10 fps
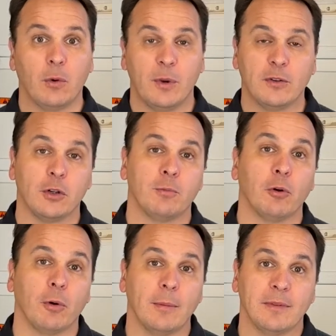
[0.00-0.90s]
research
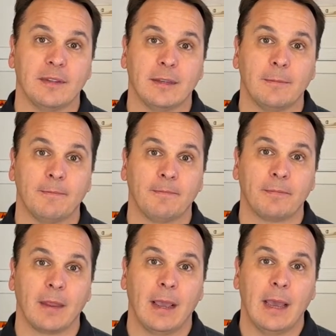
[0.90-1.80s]
programs.
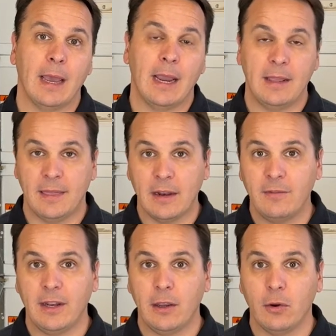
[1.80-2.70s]
In that
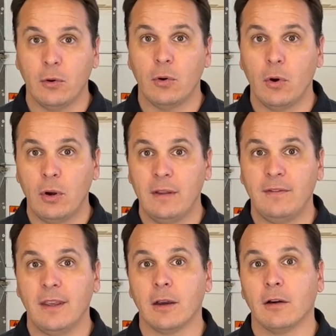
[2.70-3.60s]
video,
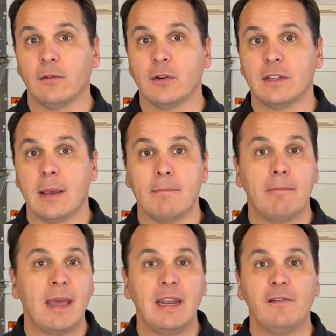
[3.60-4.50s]
Olivier covers
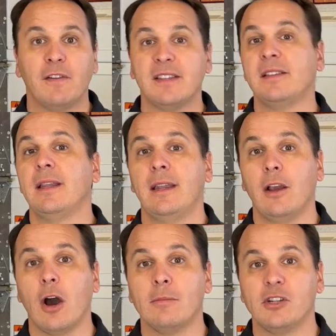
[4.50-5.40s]
many
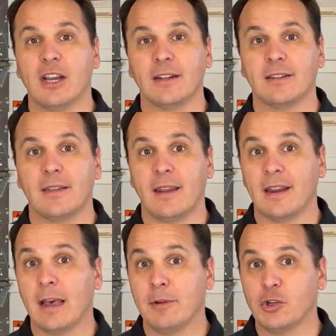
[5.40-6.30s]
fascinating objects that
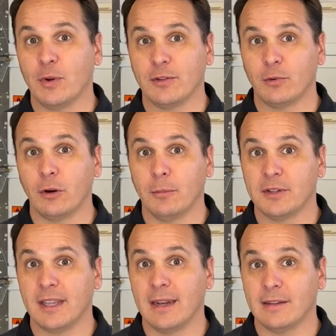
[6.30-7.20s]
amateur
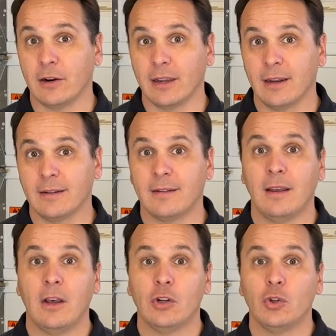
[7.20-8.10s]
astronomers can target
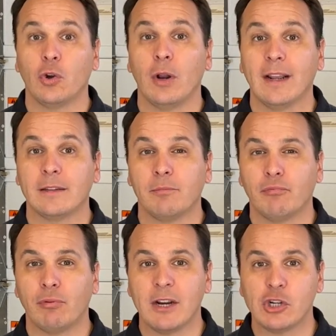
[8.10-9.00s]
to collect
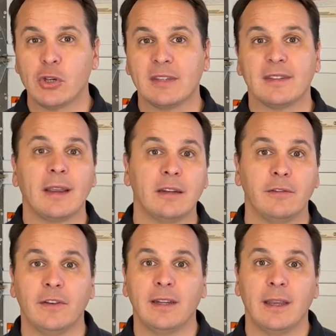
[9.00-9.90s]
precious
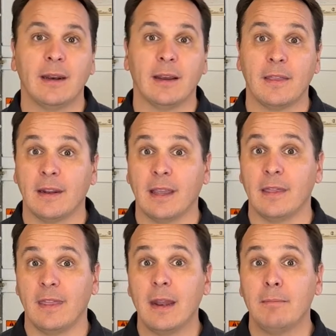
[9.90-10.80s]
scientific data that
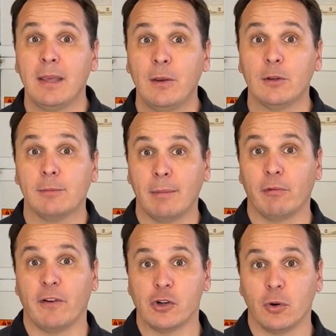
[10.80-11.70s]
can then be used by
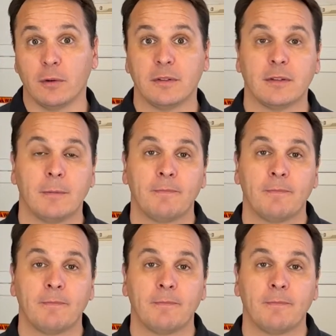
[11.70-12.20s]
professionals.